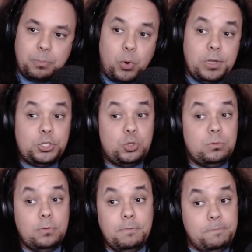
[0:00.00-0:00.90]
point
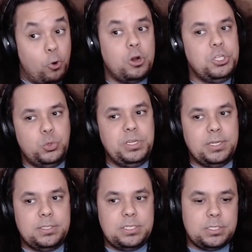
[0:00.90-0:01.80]
for
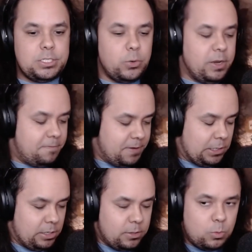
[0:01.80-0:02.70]
unions. So in
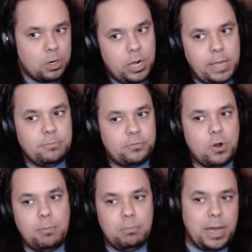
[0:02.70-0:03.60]
Finland, where I'm
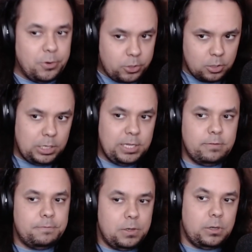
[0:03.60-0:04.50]
from, I don't currently live
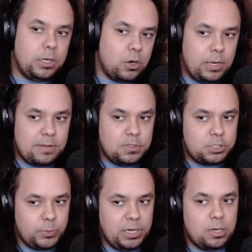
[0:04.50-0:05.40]
in Finland. I currently live in
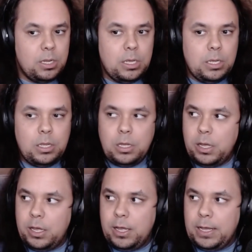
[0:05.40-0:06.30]
Sweden.
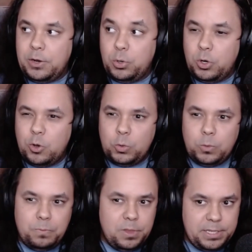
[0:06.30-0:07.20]
I don't
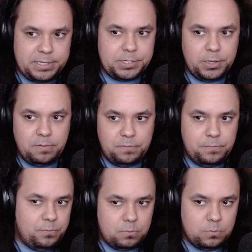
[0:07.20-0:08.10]
know the history of
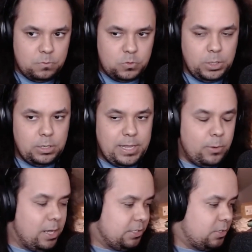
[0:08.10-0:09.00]
Sweden
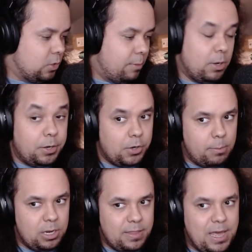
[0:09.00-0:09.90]
that well, so I'm not going to
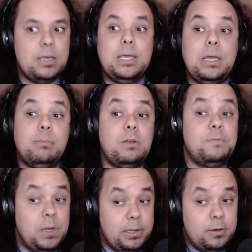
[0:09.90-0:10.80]
comment on that. But in
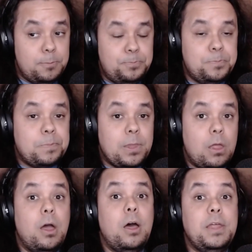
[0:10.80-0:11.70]
Finland,
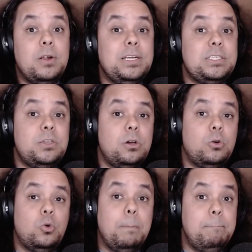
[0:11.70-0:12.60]
there is
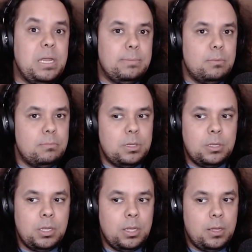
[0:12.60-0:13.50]
no minimum.
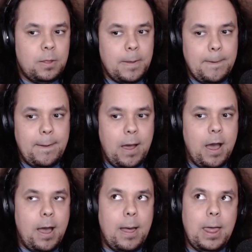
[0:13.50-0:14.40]

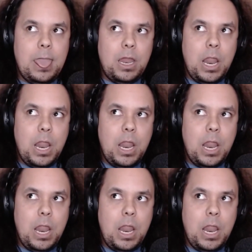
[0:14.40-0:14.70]
What's